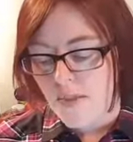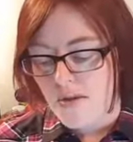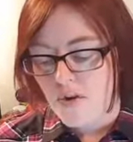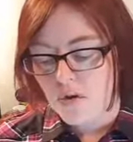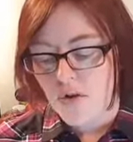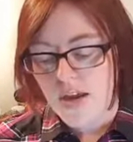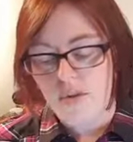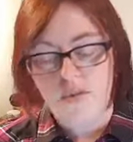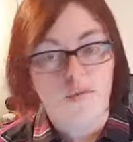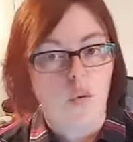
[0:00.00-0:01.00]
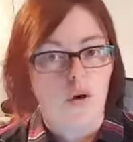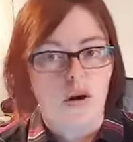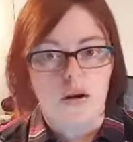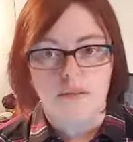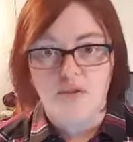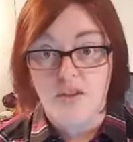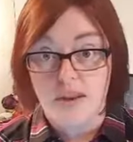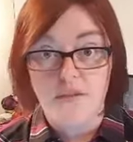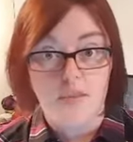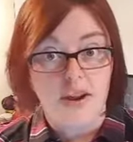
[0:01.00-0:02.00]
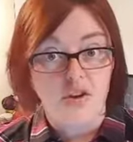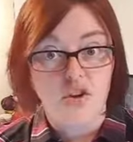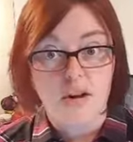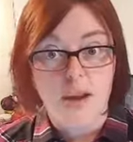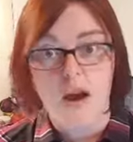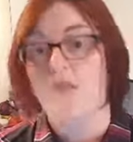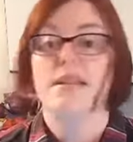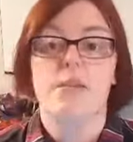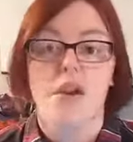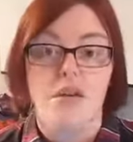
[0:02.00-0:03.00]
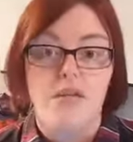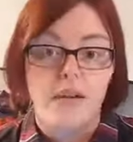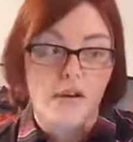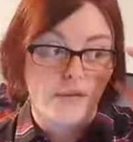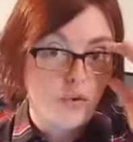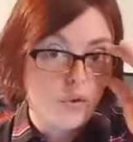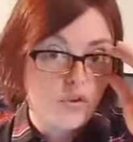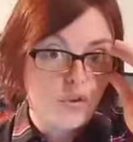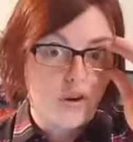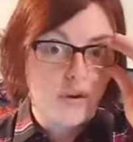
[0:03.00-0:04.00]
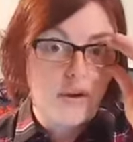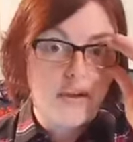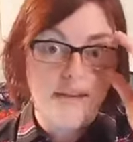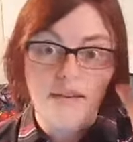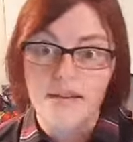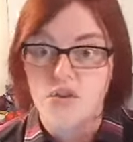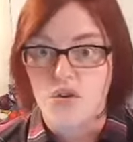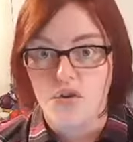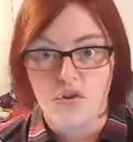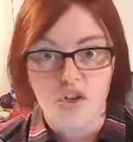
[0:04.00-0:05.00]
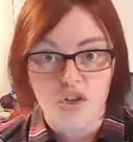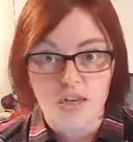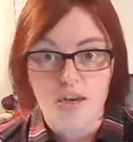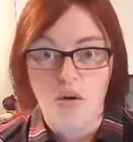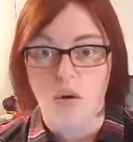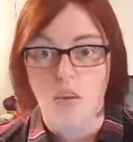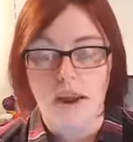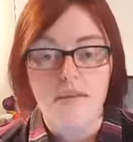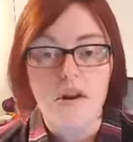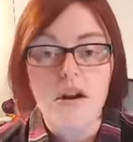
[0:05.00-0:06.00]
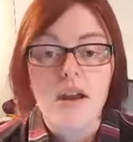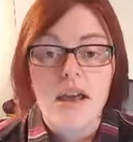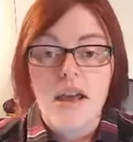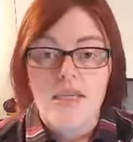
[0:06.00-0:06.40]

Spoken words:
If you're looking for just information about some of your favorite foods or ingredient lists or nutrition or whatever,